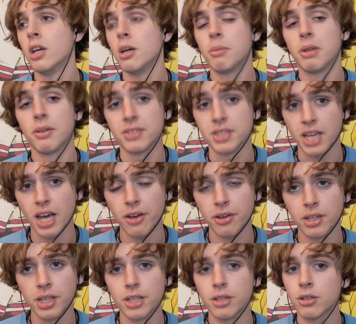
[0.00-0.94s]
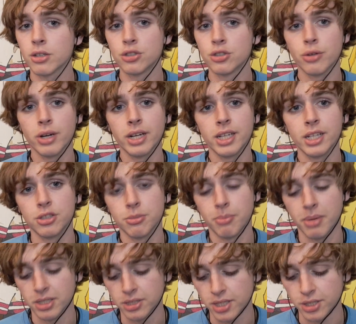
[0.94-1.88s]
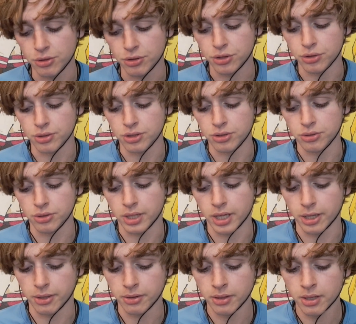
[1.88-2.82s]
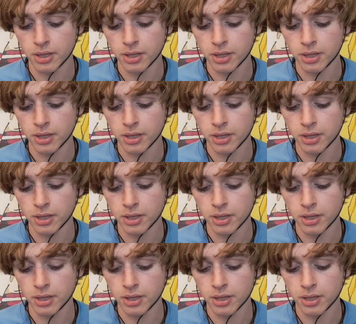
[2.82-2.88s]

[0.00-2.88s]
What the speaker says: But if it's a calculator, try to get your best answer as soon as you can.